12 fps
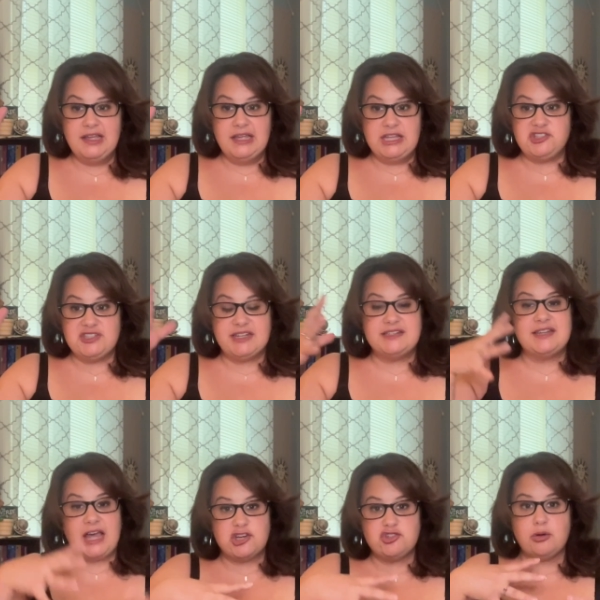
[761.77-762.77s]
It's just a
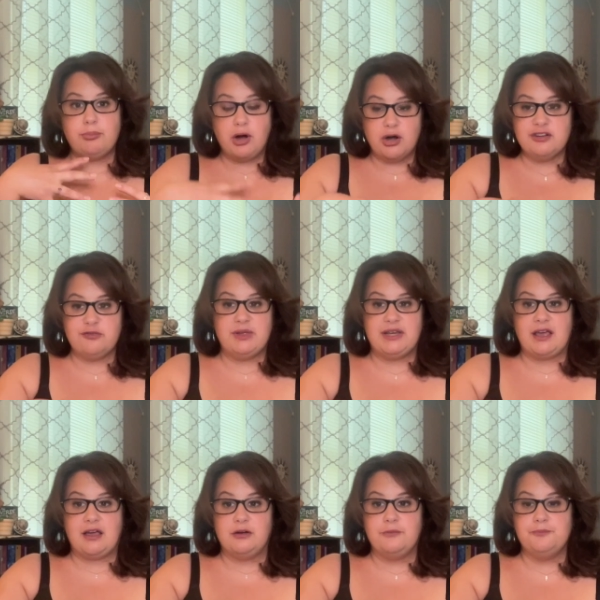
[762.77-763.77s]
natural part of me
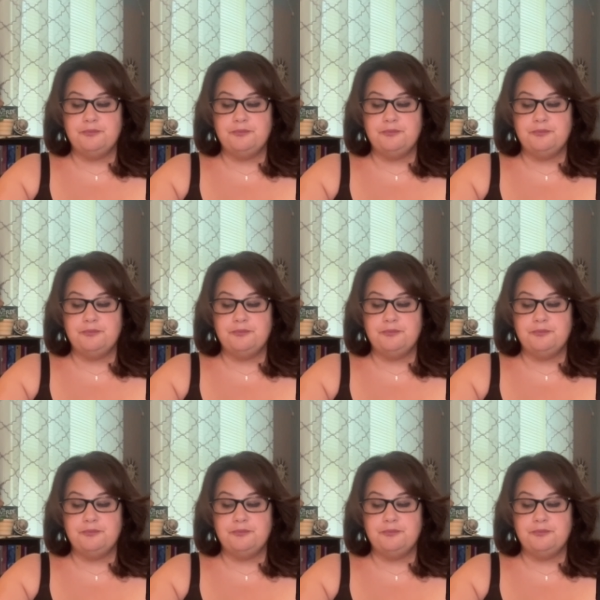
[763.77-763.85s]
now.